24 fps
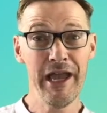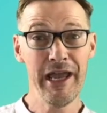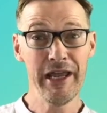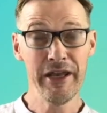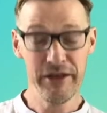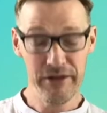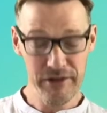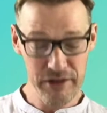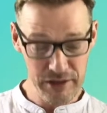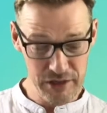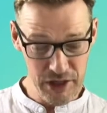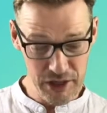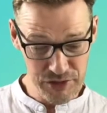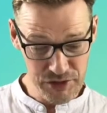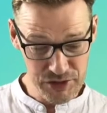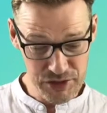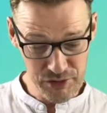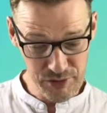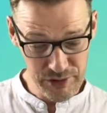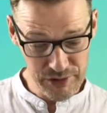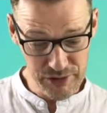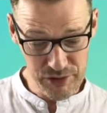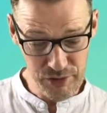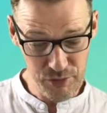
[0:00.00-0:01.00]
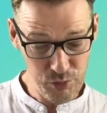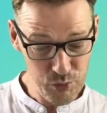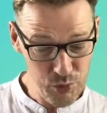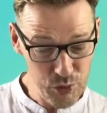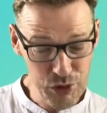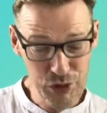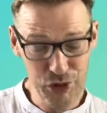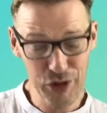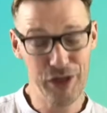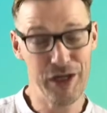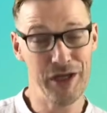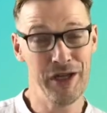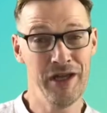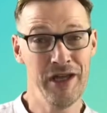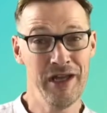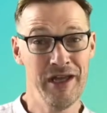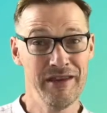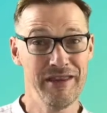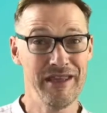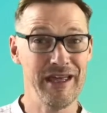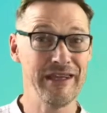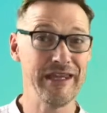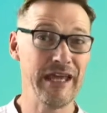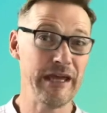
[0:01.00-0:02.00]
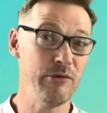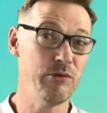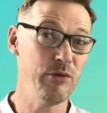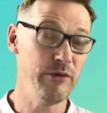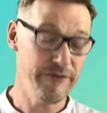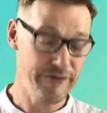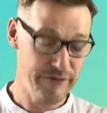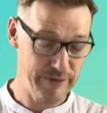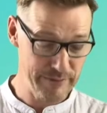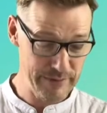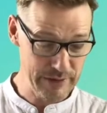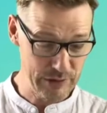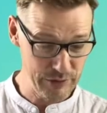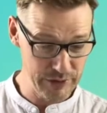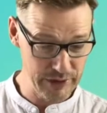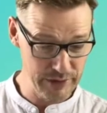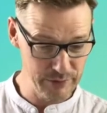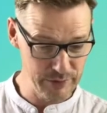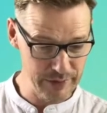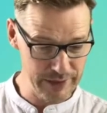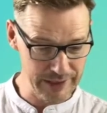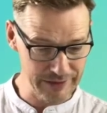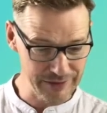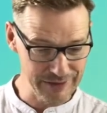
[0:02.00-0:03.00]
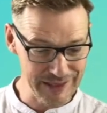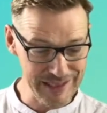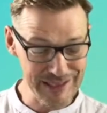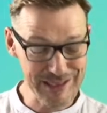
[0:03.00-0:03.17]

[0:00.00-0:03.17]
in a, doing the work that they were familiar with.